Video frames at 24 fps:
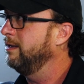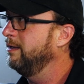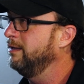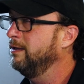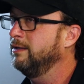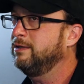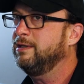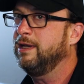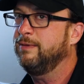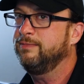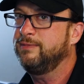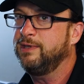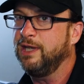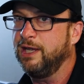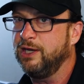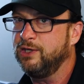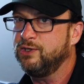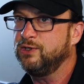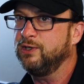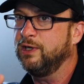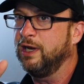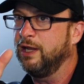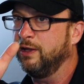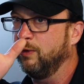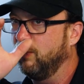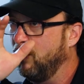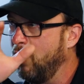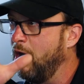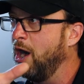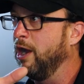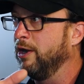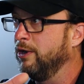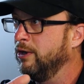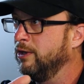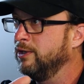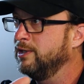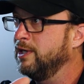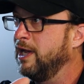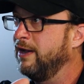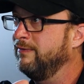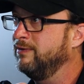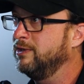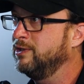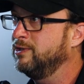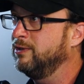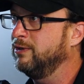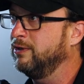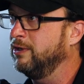And the temptation on the water is
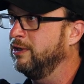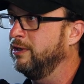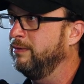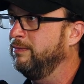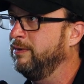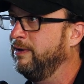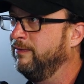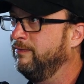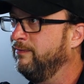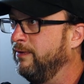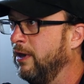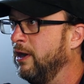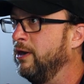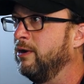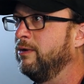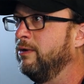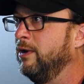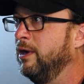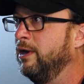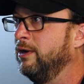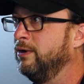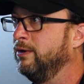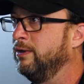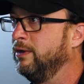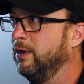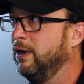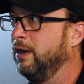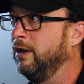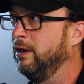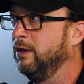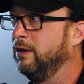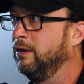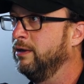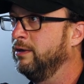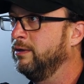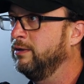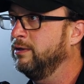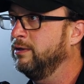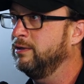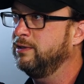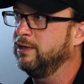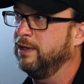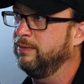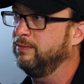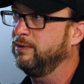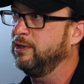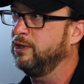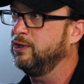obviously going to be far greater than the
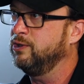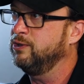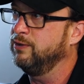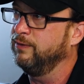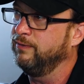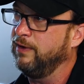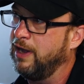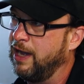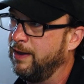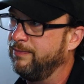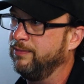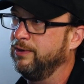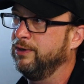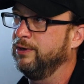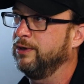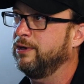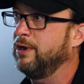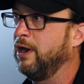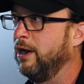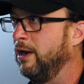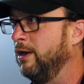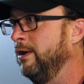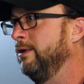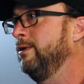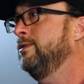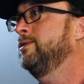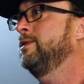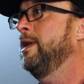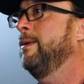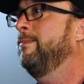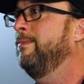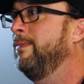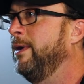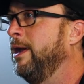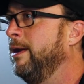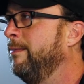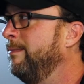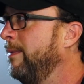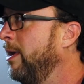temptation of hopping in your car and stopping by a